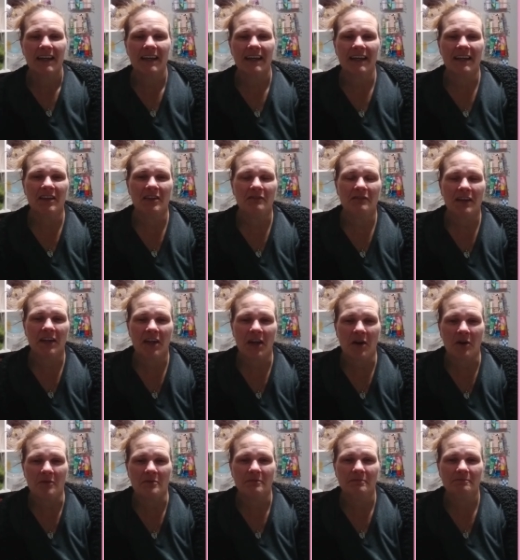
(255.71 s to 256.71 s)
in the
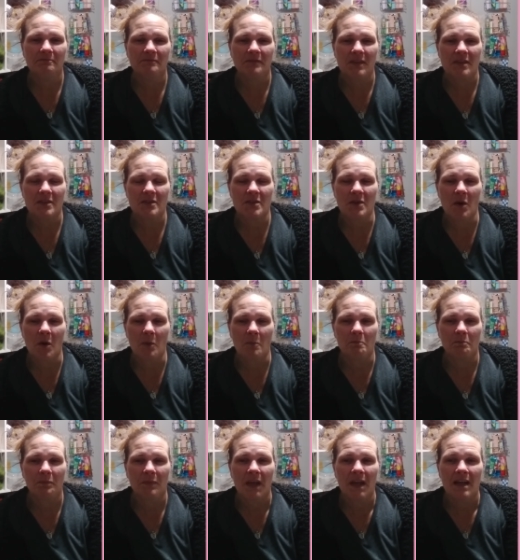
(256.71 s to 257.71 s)
video so
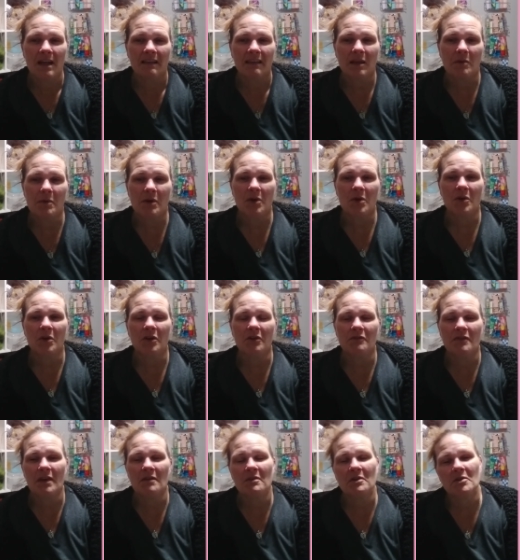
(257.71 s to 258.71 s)
let me know your
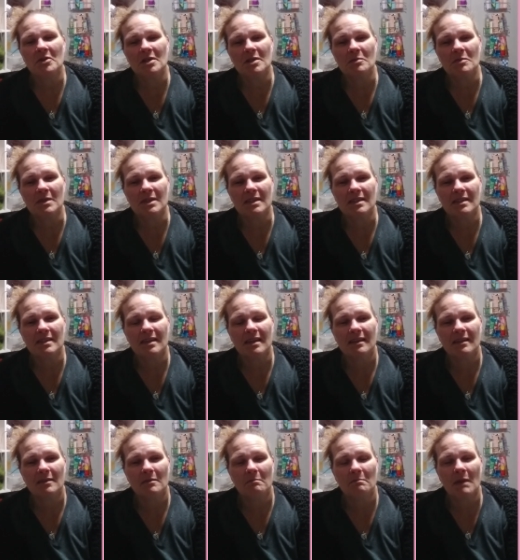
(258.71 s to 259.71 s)
favorite christmas
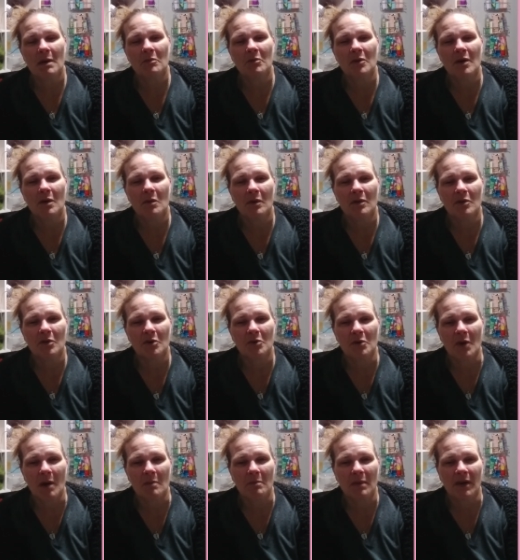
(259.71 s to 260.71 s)
memory with your
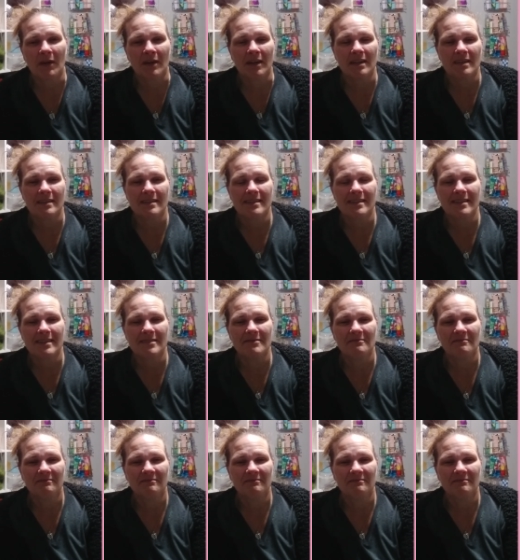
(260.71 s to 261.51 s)
grandparents